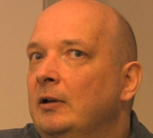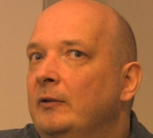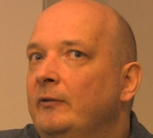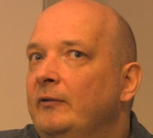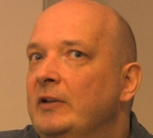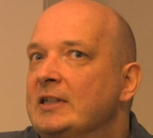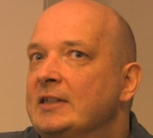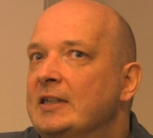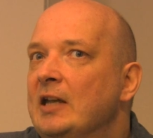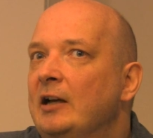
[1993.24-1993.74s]

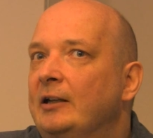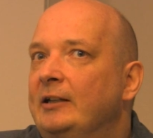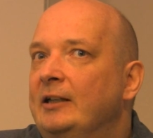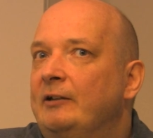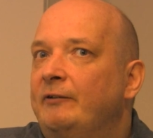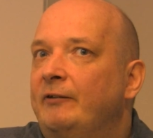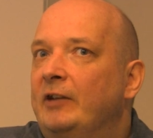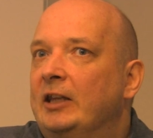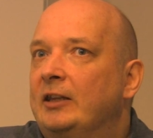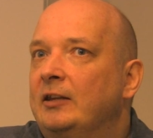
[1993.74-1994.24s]
we
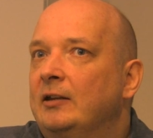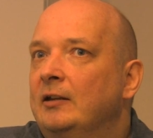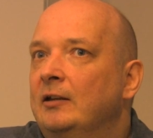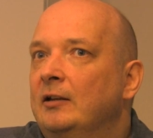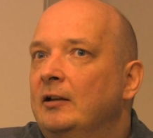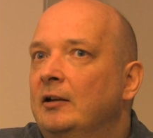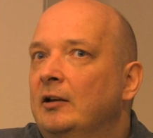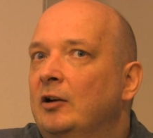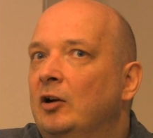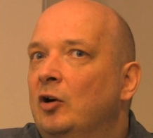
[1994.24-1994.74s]
started with
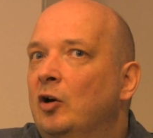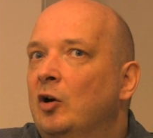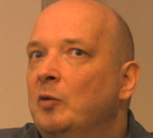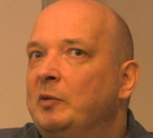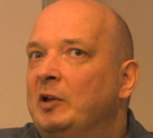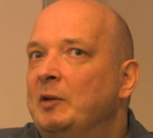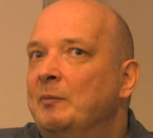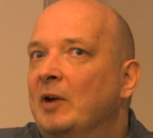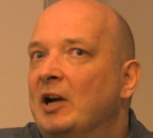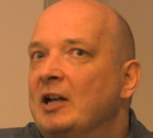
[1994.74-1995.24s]

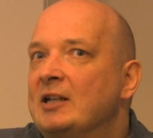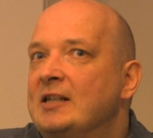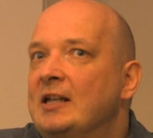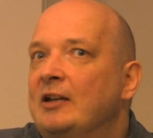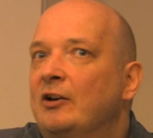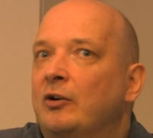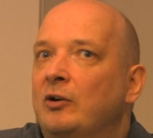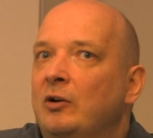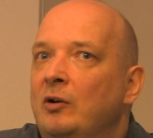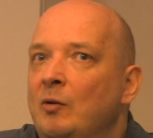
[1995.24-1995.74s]
optimizing
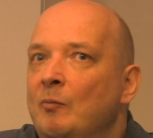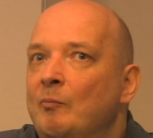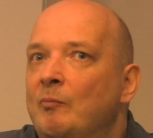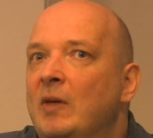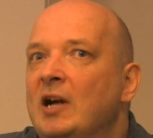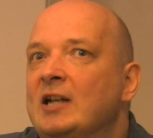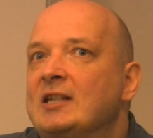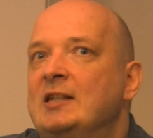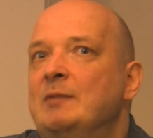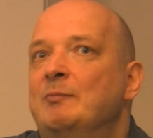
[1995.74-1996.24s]
or
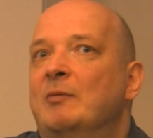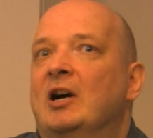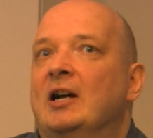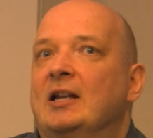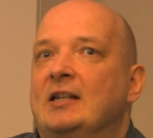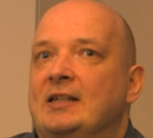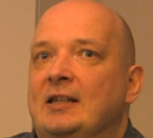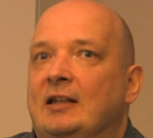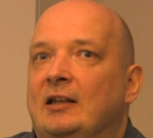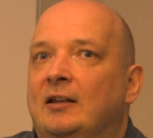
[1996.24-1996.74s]

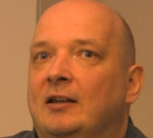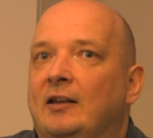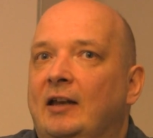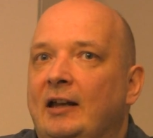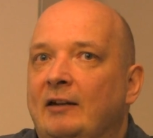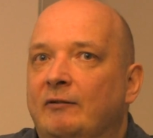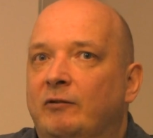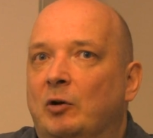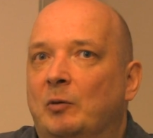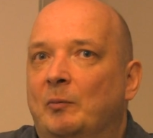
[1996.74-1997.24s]
maximizing
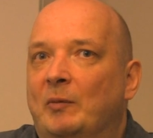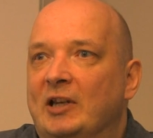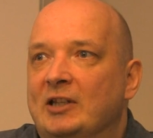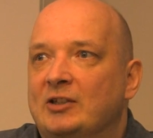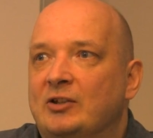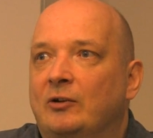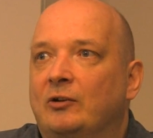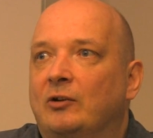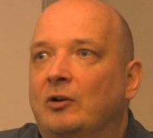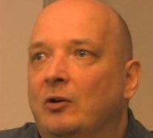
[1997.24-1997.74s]

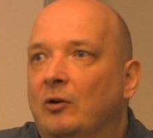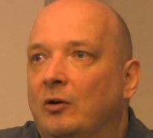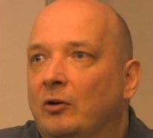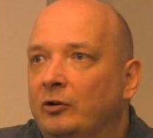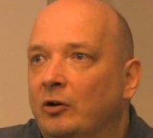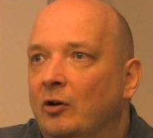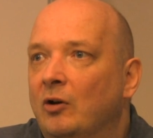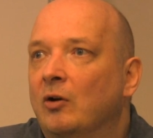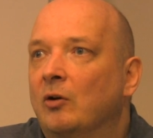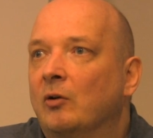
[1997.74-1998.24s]
information on
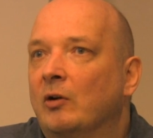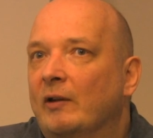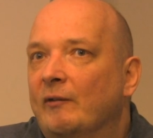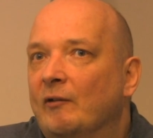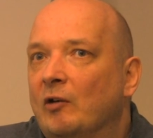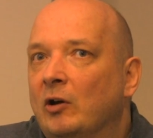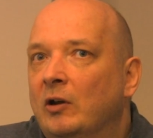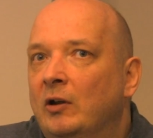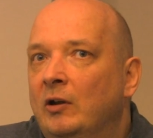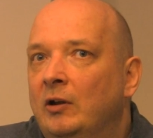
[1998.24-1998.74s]
the low
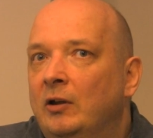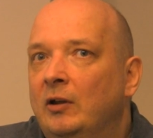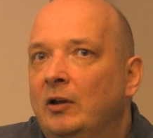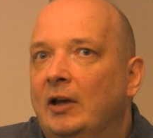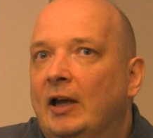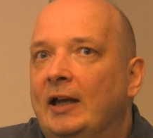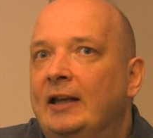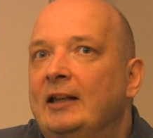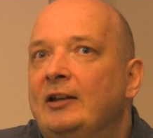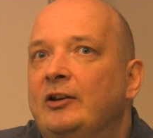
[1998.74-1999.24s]
level,
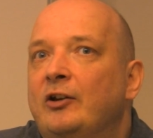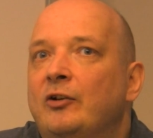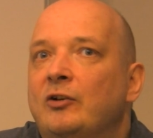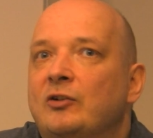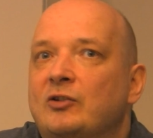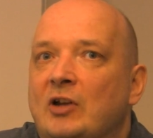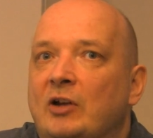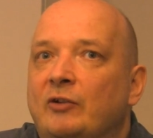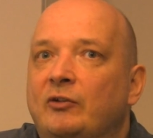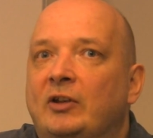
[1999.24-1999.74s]
and it
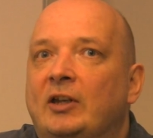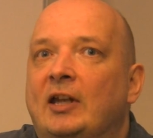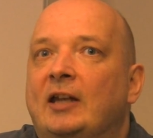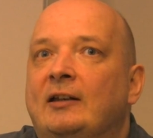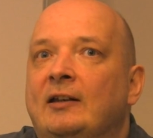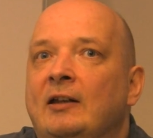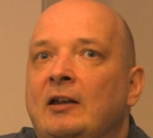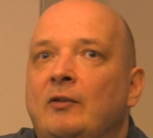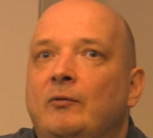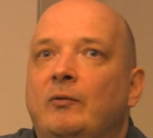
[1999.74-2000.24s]
turns out
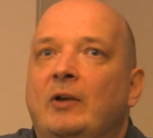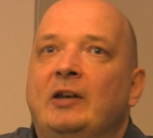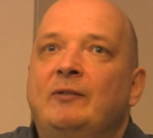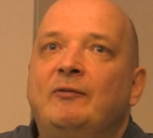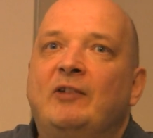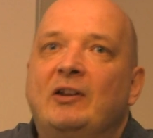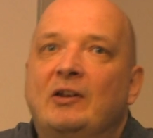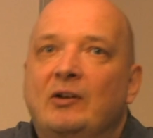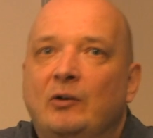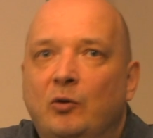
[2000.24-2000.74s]
that when
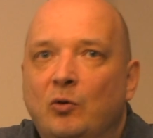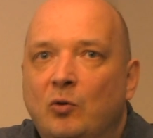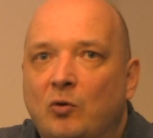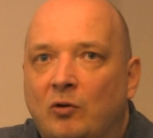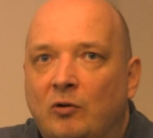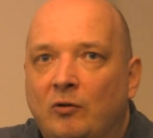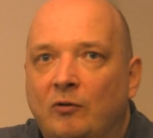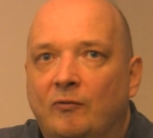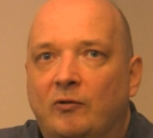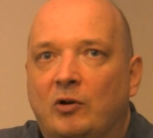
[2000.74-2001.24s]
we
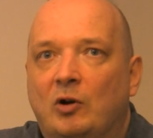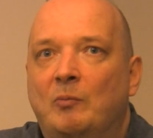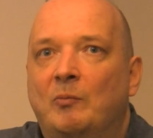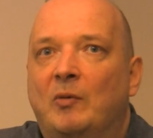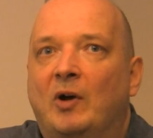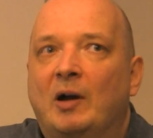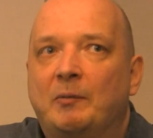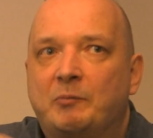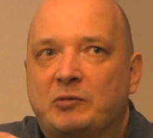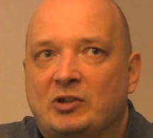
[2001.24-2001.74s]
look from
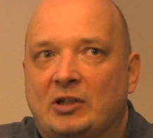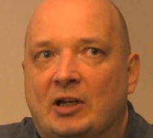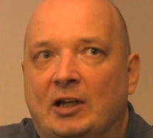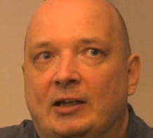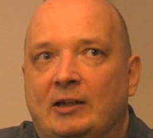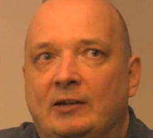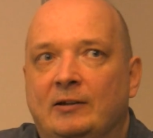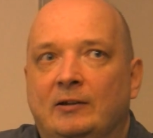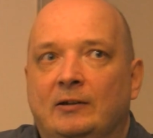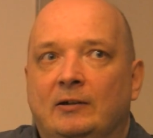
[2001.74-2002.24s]

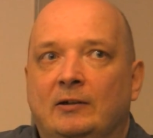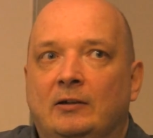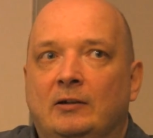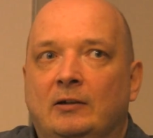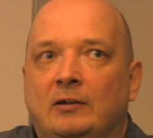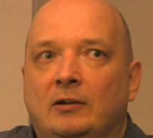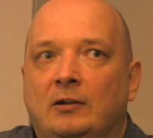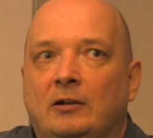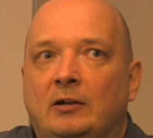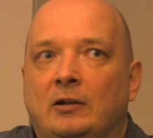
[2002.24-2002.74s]
upside,
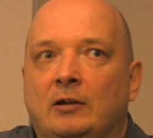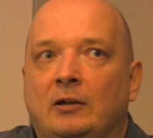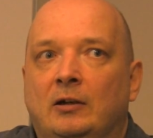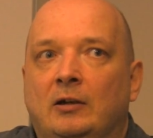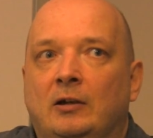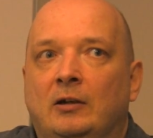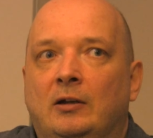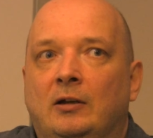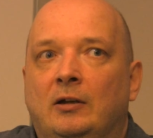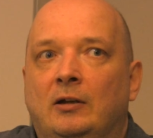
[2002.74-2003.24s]

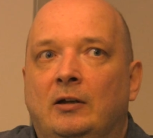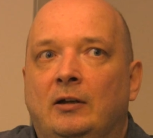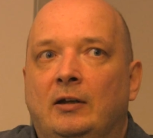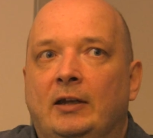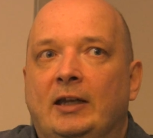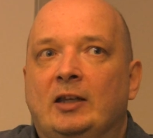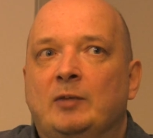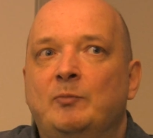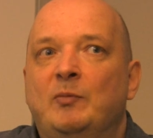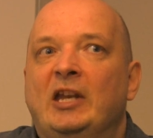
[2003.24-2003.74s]

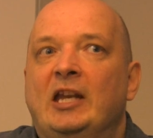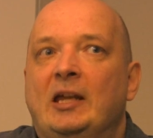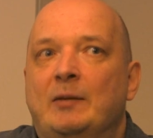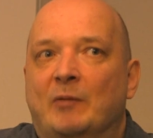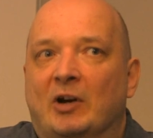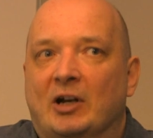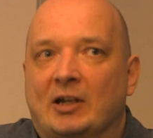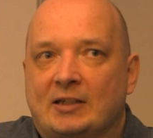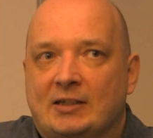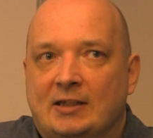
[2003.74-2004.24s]
it
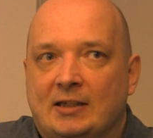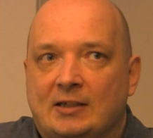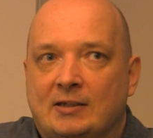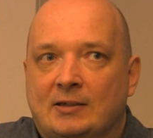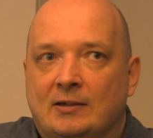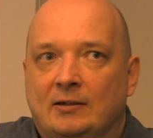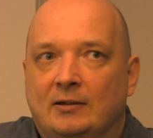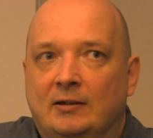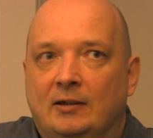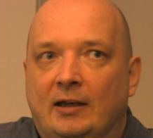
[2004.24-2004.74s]
minimizes
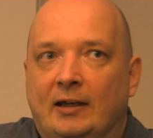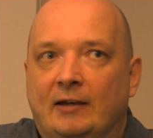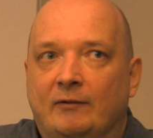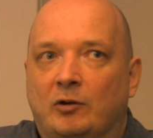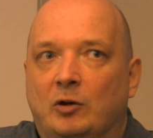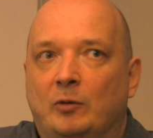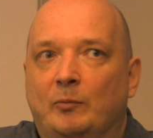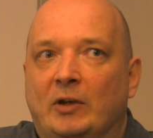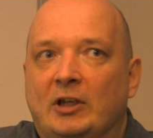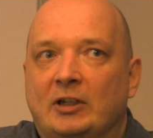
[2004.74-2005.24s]

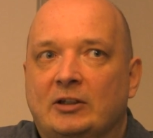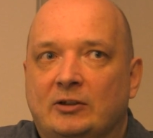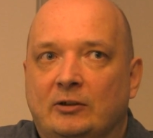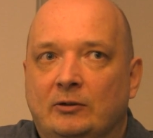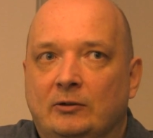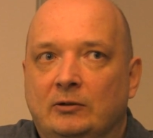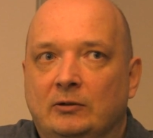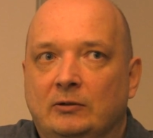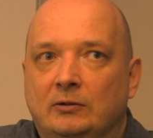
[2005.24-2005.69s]
information.